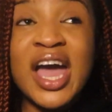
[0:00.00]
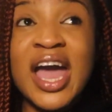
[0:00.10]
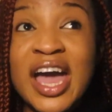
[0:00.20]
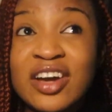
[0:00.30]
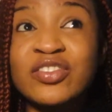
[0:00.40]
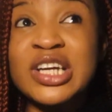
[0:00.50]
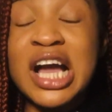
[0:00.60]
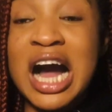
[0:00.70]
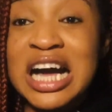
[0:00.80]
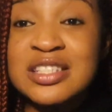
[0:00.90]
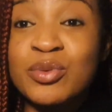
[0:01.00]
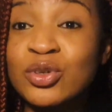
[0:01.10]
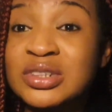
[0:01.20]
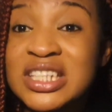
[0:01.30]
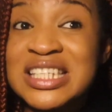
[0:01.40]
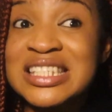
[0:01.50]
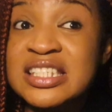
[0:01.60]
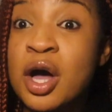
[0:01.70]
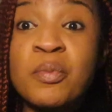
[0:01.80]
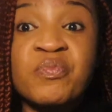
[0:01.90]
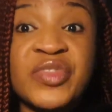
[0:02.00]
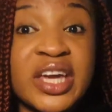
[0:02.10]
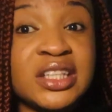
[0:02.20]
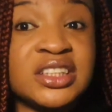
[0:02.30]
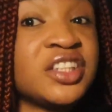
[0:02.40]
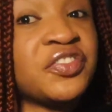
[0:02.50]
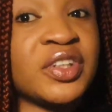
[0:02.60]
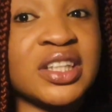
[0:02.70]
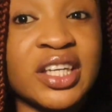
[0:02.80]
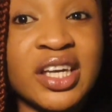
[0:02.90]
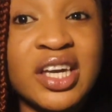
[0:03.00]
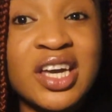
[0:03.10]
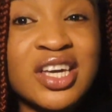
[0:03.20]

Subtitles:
every hospital does something differently.